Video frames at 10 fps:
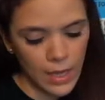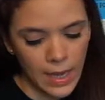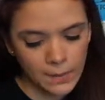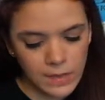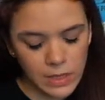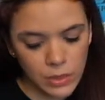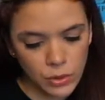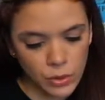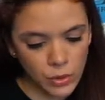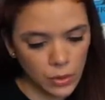
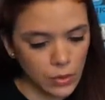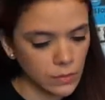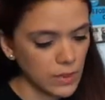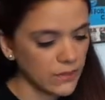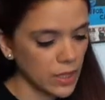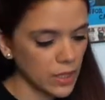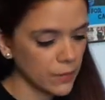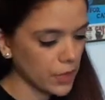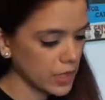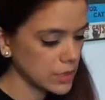Absolute New York. Never heard of
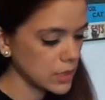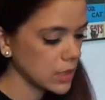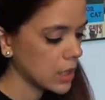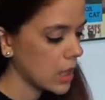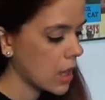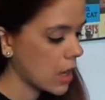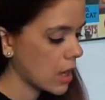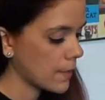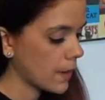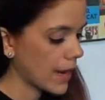the brand.
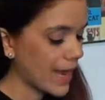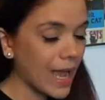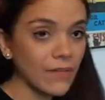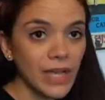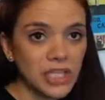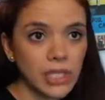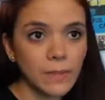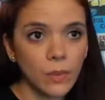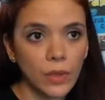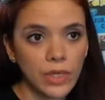I have actually
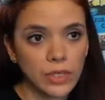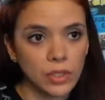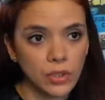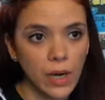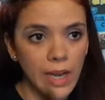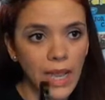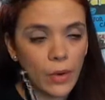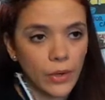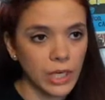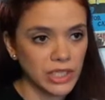been wanting to try
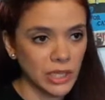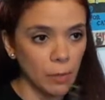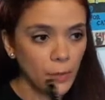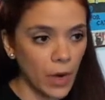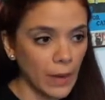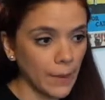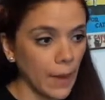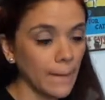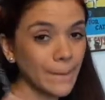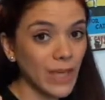out an eyeshadow
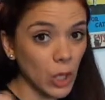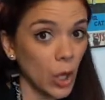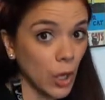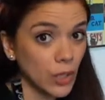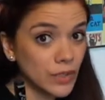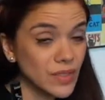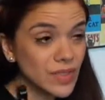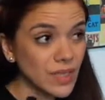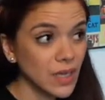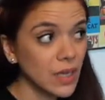primer
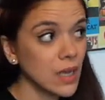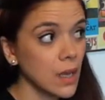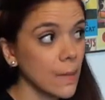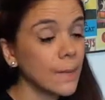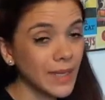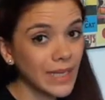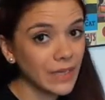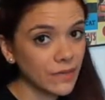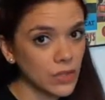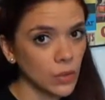because,
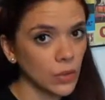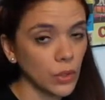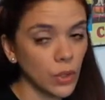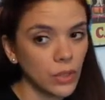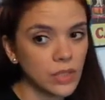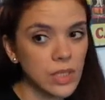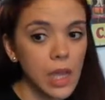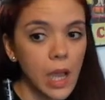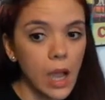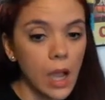believe it or not,
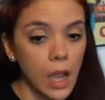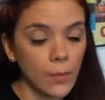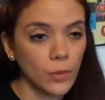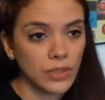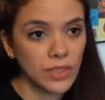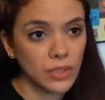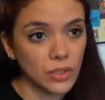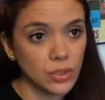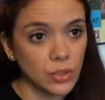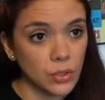I'm wanting
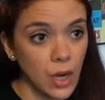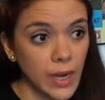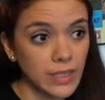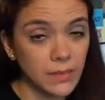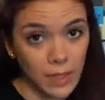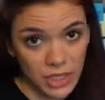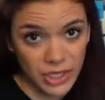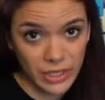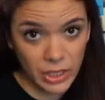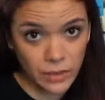to try some
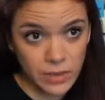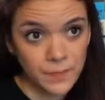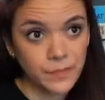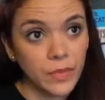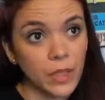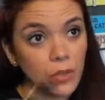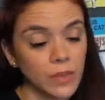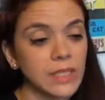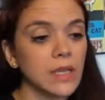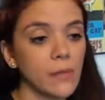eyeshadows. The
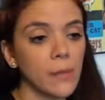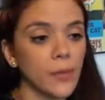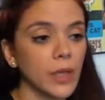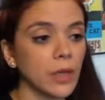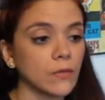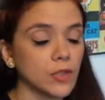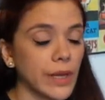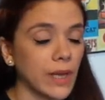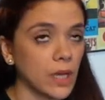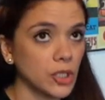reason I've been putting off
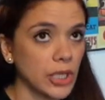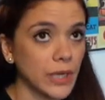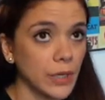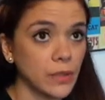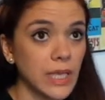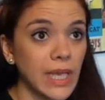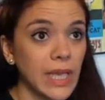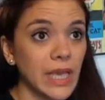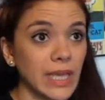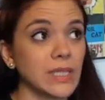trying eyeshadows
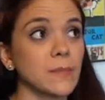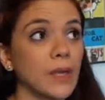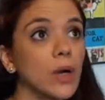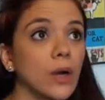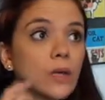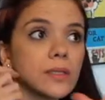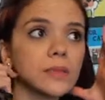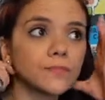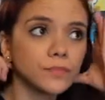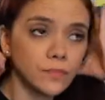is because